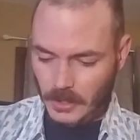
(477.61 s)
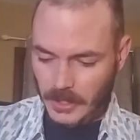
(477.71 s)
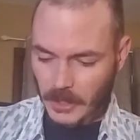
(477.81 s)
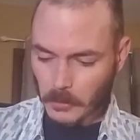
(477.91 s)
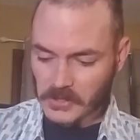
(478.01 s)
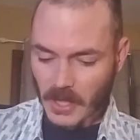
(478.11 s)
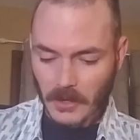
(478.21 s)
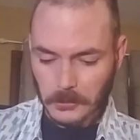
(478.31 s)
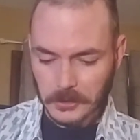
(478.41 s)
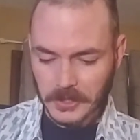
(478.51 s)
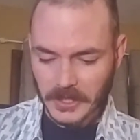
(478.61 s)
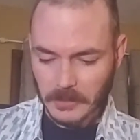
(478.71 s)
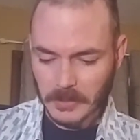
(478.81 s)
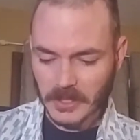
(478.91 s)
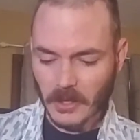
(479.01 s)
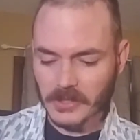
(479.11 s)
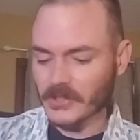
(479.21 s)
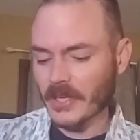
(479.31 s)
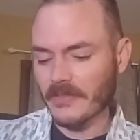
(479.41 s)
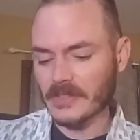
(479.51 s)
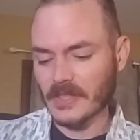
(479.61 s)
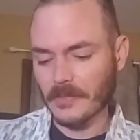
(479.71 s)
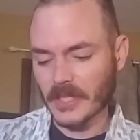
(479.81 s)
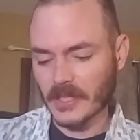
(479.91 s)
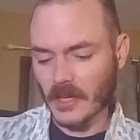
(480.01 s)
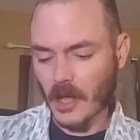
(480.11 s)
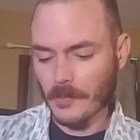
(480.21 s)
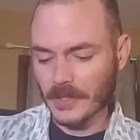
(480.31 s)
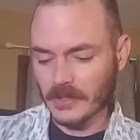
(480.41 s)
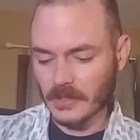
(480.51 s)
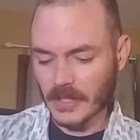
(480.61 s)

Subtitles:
It was awkward, but it also gave us something in common